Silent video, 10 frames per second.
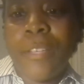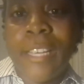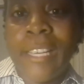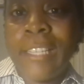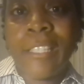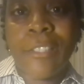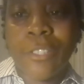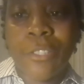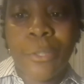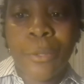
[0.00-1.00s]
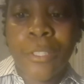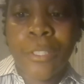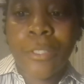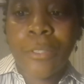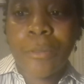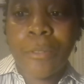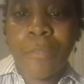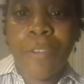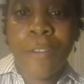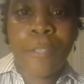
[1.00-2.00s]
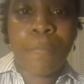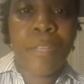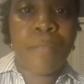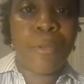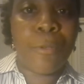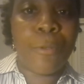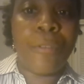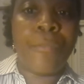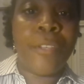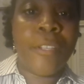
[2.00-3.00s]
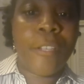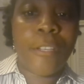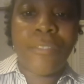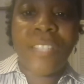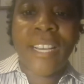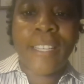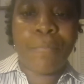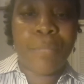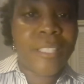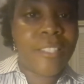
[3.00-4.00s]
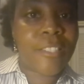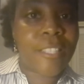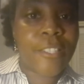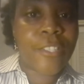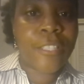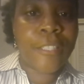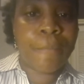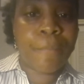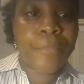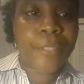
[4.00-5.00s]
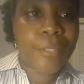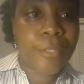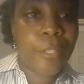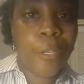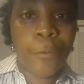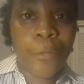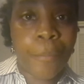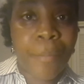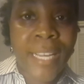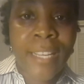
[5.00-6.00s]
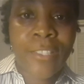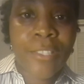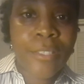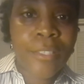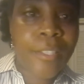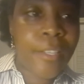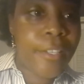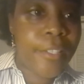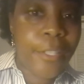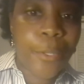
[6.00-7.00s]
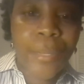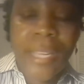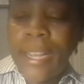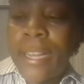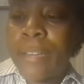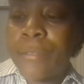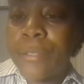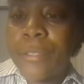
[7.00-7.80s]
any of the stories involving people who have died in police custody over the past year and a half,